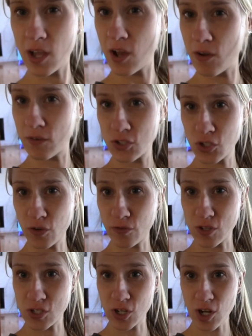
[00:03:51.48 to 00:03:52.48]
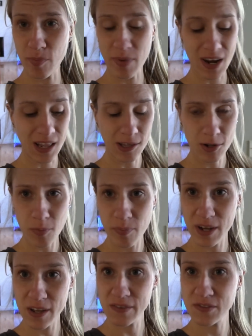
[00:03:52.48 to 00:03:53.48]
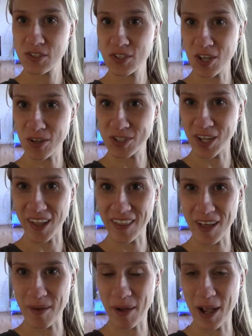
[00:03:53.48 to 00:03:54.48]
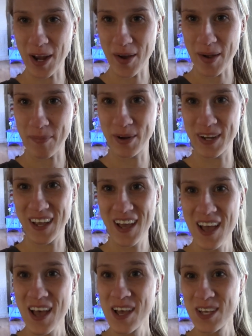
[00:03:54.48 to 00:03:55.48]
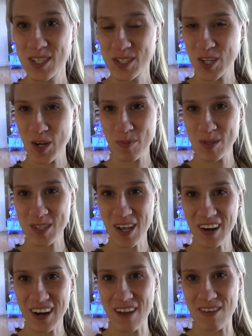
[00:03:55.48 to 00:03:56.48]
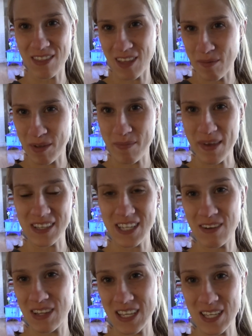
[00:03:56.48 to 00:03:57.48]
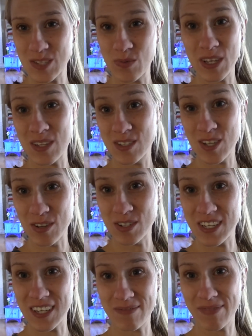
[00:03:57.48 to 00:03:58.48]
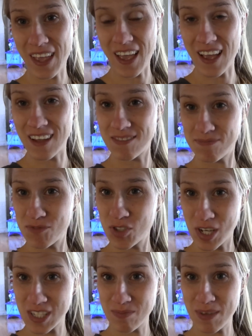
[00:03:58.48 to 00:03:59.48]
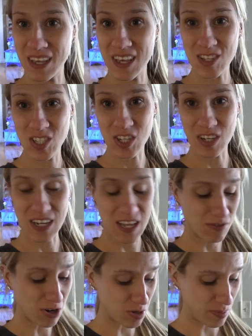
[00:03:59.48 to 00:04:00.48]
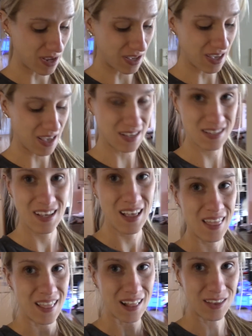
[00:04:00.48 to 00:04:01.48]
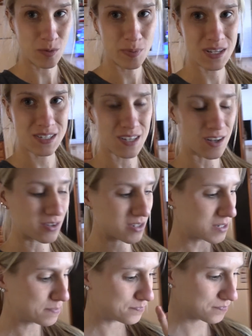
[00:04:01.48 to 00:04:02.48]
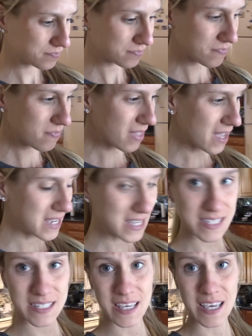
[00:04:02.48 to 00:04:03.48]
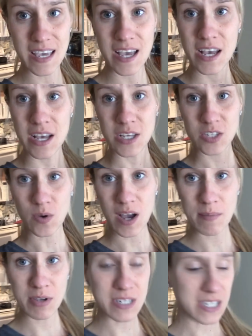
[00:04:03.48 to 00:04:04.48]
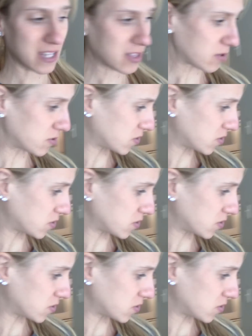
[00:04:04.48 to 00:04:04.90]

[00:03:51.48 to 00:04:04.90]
of sugar-free syrup and a little bit of salt on them. I know I put syrup and salt on everything, but it makes everything sweet and salty. And trust me, it's good. Even on your pancakes, a little bit of salt is key. So I'm going to eat those